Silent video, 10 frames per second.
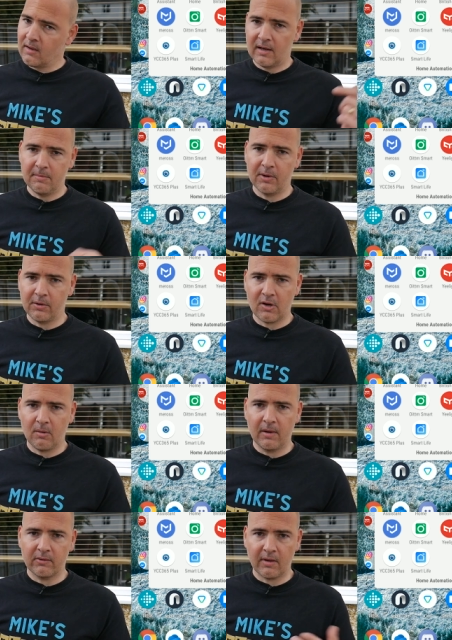let me know in the
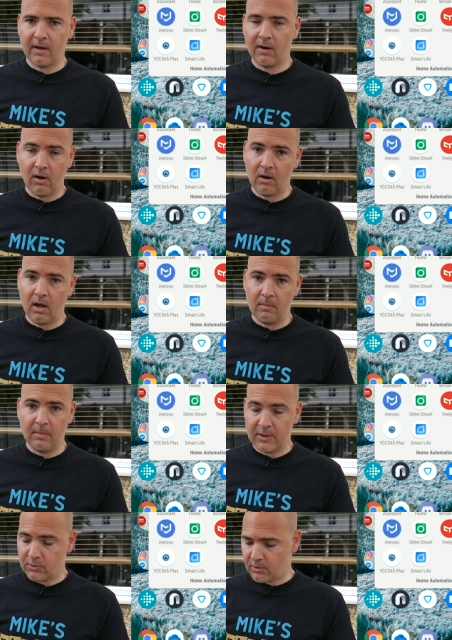comments and I'll uh,
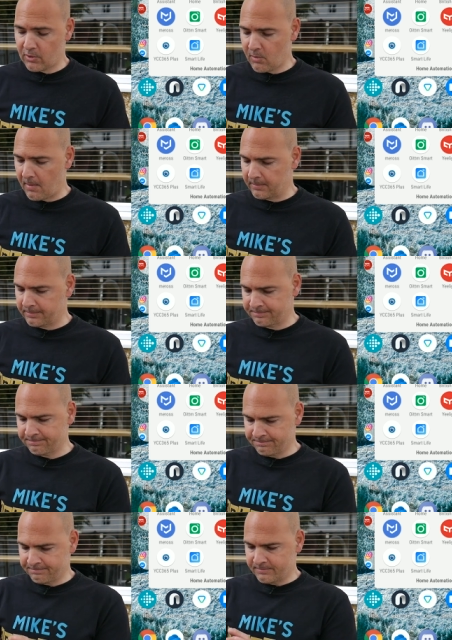make sure to do one.
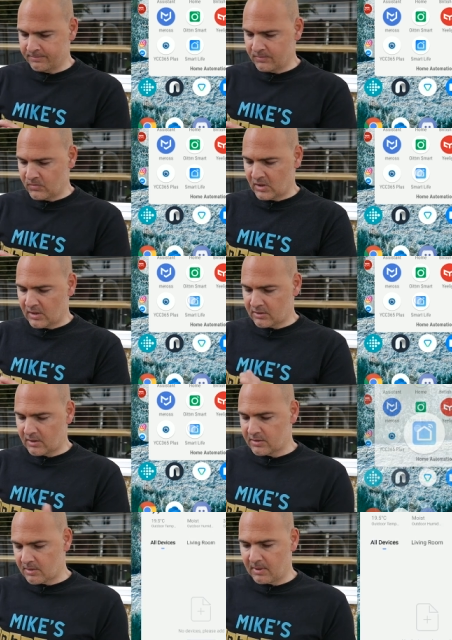So
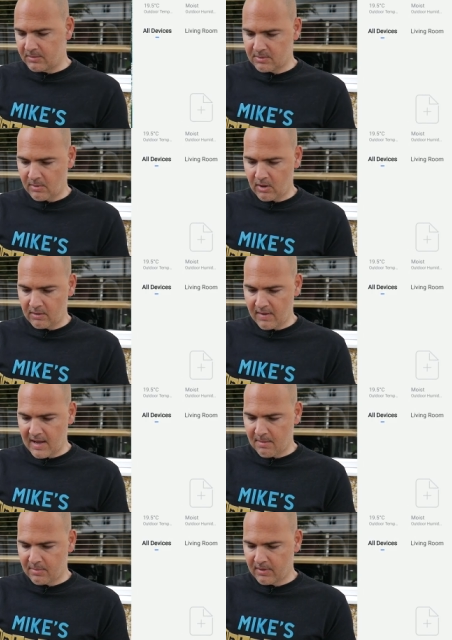let's open up the Smart Life
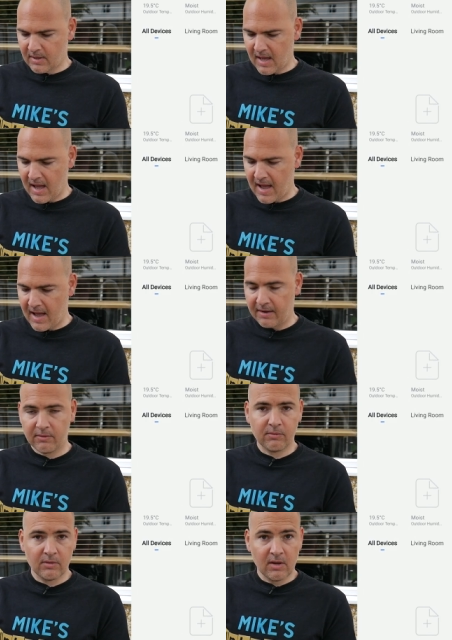app, and
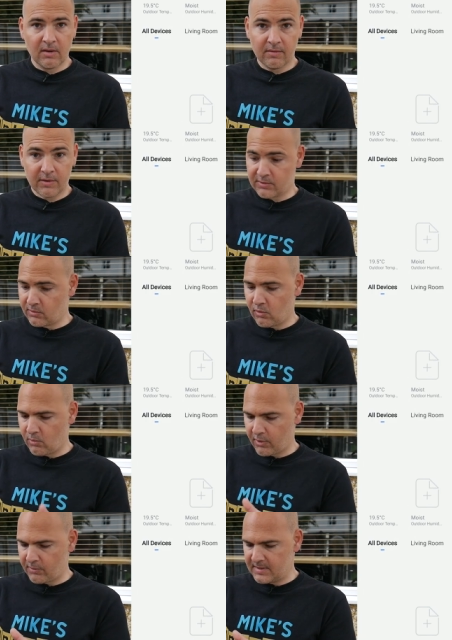first of all
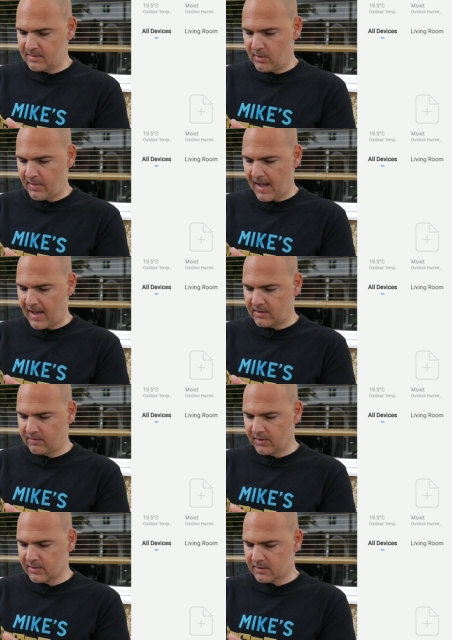we're greeted with Add
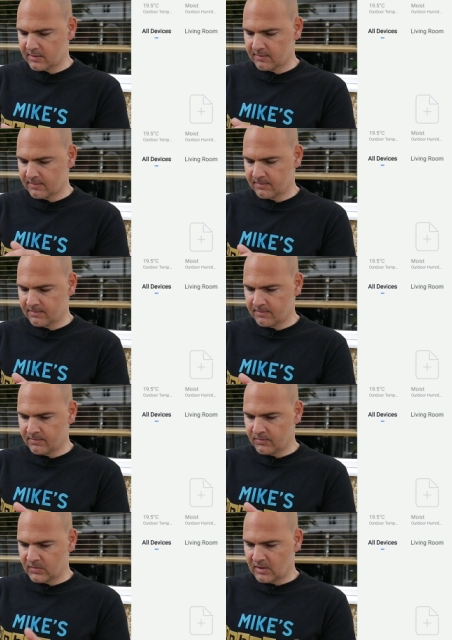Device.
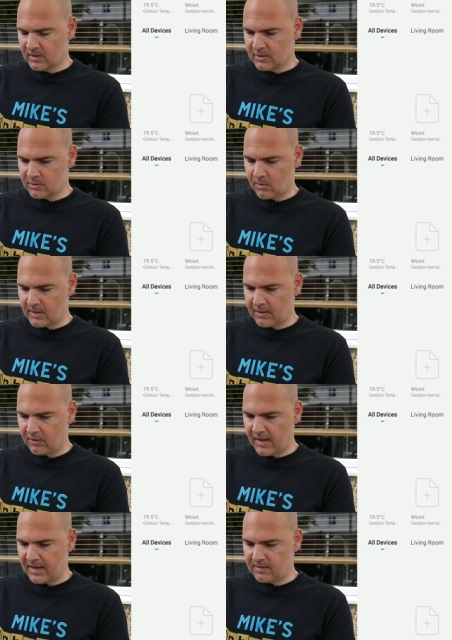So we'll click
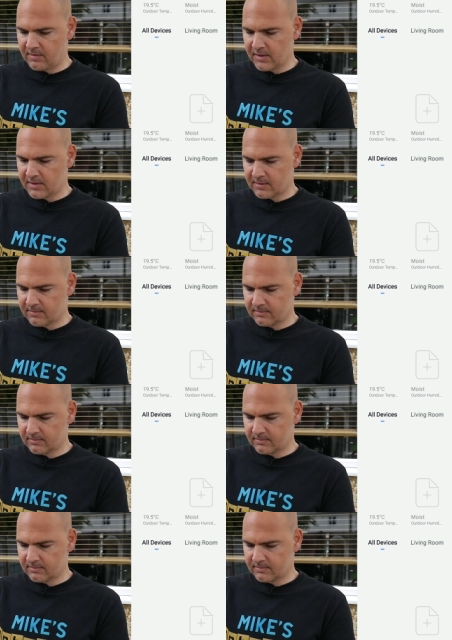on Add Device.